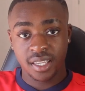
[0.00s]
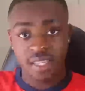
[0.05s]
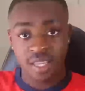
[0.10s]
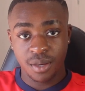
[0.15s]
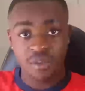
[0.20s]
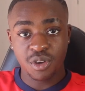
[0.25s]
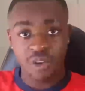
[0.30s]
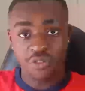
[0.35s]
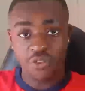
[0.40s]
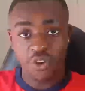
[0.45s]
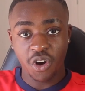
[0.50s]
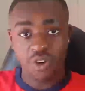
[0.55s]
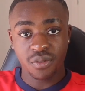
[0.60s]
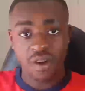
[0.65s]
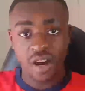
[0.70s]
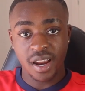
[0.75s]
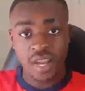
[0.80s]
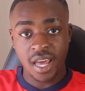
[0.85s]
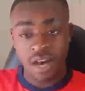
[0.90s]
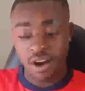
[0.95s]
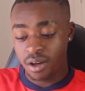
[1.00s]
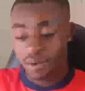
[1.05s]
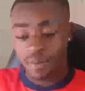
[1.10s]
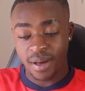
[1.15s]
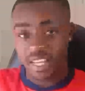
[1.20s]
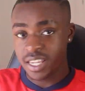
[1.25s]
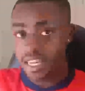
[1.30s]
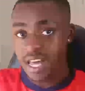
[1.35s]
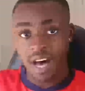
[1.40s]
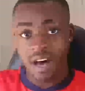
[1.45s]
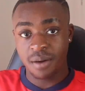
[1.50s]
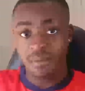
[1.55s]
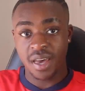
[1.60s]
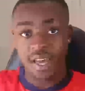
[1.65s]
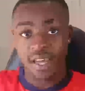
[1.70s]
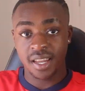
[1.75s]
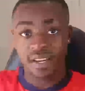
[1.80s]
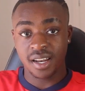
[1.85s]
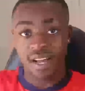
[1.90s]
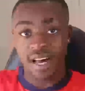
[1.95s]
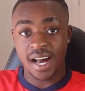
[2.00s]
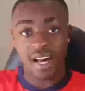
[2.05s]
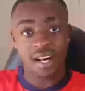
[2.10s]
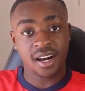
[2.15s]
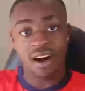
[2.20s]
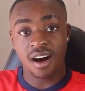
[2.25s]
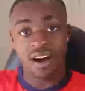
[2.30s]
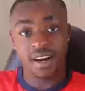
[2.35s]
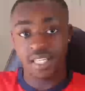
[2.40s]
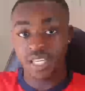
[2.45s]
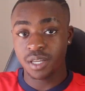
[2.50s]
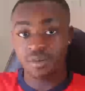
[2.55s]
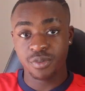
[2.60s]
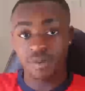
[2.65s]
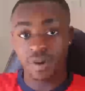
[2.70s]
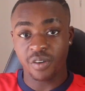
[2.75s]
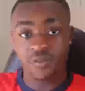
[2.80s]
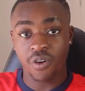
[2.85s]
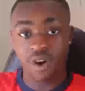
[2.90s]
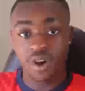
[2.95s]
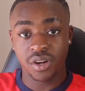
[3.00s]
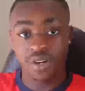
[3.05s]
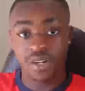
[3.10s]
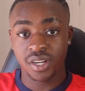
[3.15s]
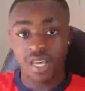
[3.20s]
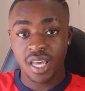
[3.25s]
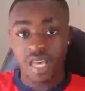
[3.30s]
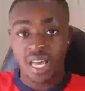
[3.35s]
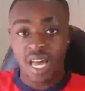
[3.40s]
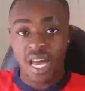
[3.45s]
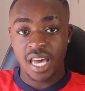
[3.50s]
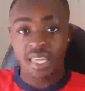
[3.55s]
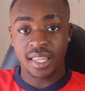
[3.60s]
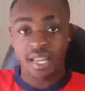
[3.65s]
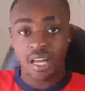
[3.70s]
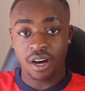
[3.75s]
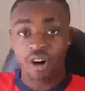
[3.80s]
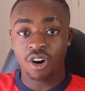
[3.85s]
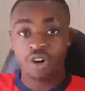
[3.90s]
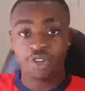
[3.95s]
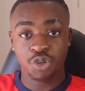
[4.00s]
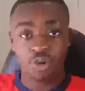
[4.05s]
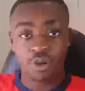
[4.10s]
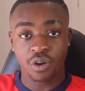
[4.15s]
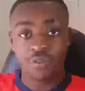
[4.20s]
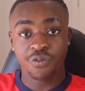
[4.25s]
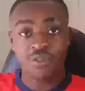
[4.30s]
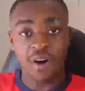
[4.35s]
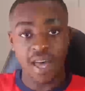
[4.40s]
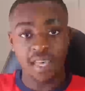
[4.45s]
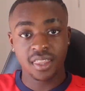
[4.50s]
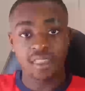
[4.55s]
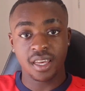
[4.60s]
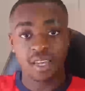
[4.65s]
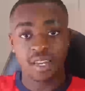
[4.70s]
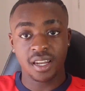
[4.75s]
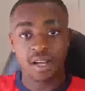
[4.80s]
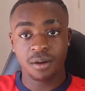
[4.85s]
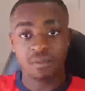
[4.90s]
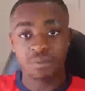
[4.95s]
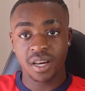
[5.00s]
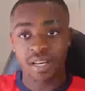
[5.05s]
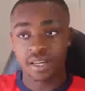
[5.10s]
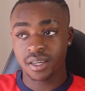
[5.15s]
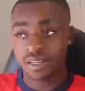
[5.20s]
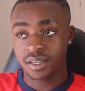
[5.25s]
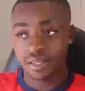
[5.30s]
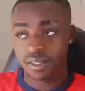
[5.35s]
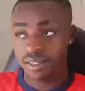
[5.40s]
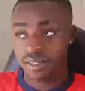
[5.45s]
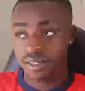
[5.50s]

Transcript: give me your phone right now. I'm like, nah, man. Like, I can't give you my phone. And they're like, oh, do you want to fight then? I'm like,